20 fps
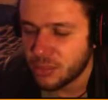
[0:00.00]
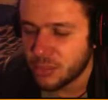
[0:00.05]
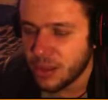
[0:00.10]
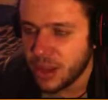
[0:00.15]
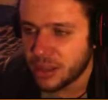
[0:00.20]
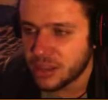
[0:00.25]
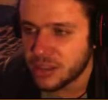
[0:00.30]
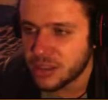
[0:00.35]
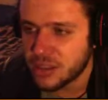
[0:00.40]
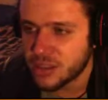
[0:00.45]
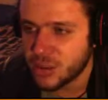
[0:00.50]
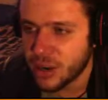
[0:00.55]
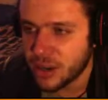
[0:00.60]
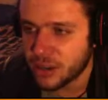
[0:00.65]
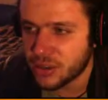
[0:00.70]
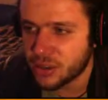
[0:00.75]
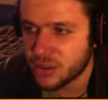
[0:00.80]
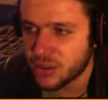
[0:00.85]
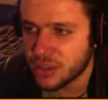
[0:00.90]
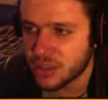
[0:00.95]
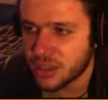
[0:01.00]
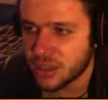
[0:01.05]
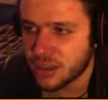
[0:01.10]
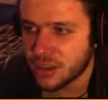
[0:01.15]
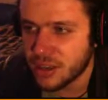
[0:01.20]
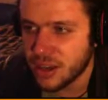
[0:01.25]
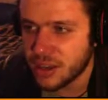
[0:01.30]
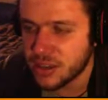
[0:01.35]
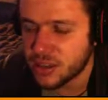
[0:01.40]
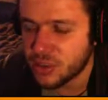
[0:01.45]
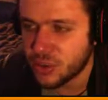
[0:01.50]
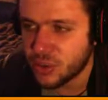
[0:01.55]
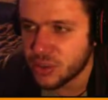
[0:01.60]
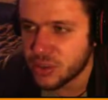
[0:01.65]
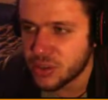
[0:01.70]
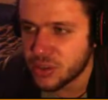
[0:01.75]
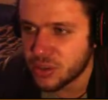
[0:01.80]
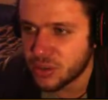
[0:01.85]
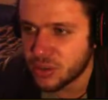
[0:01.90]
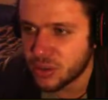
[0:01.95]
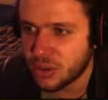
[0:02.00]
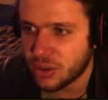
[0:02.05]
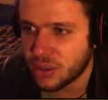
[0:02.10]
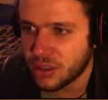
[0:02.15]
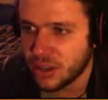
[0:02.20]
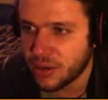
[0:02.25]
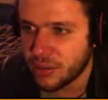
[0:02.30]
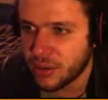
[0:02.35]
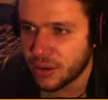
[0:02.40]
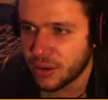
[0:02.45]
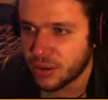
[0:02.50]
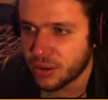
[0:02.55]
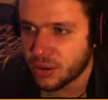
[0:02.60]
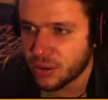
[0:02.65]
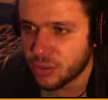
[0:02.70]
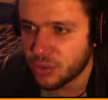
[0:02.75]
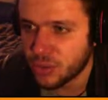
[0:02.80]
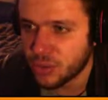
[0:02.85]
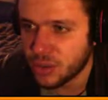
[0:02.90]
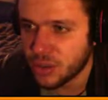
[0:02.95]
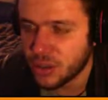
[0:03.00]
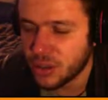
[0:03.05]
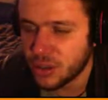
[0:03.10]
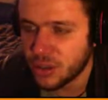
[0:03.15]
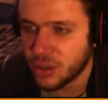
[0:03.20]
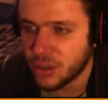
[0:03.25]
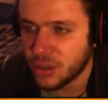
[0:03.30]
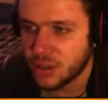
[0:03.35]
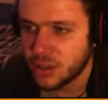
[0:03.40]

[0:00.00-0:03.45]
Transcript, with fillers: Man, this Ragnaros can die so easily to an Aurak combo there.